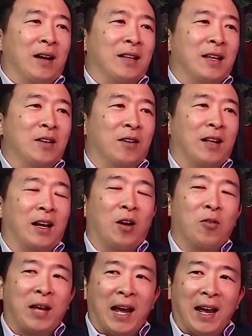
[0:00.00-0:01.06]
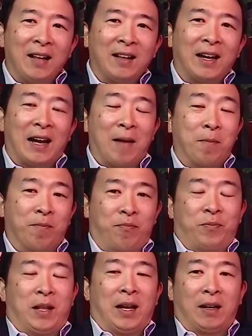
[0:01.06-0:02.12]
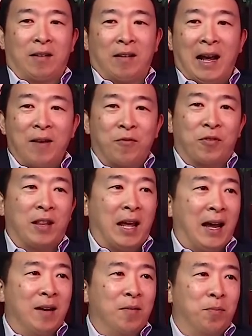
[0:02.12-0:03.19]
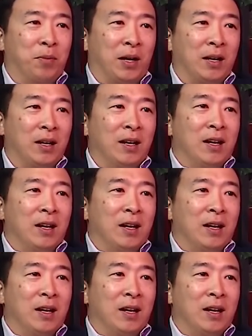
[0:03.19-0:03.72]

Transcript: and then you're like, okay, like I'm like glad for that, but